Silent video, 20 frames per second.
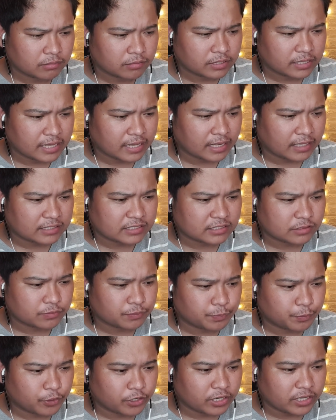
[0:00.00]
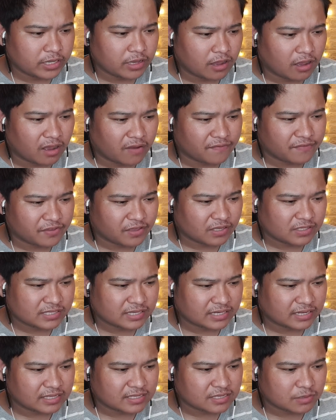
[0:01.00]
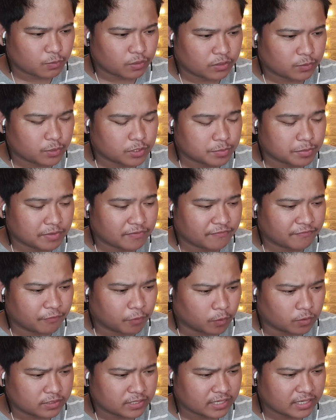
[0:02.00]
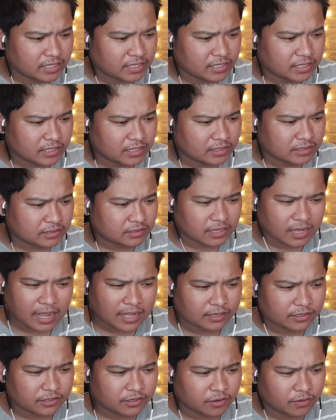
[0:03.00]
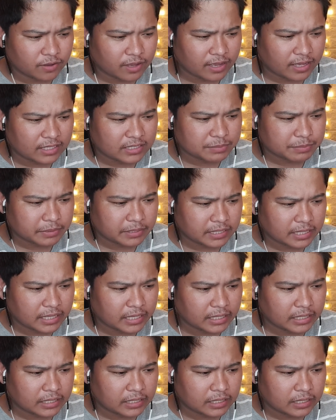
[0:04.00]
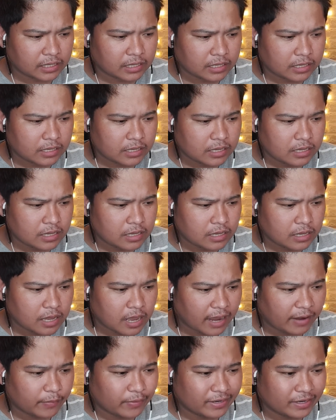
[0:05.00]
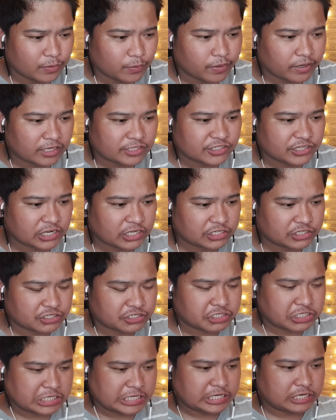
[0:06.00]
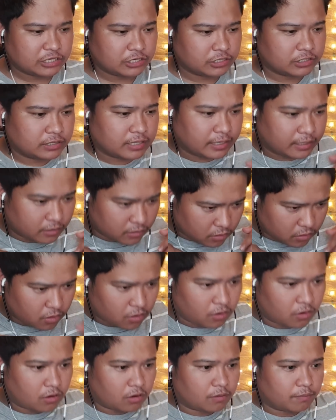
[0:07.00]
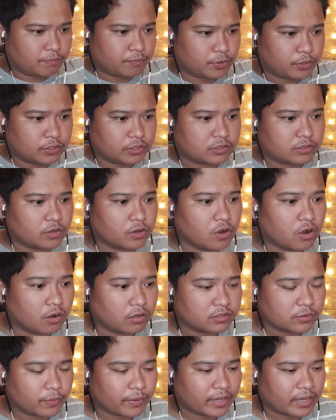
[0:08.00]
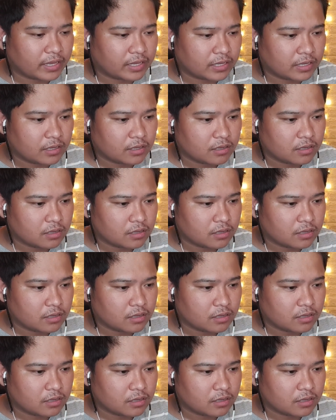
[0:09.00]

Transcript: Like, it's pretty obvious that it was been folded. I don't know, guys, but like, I really wish that she could like all, put all the way.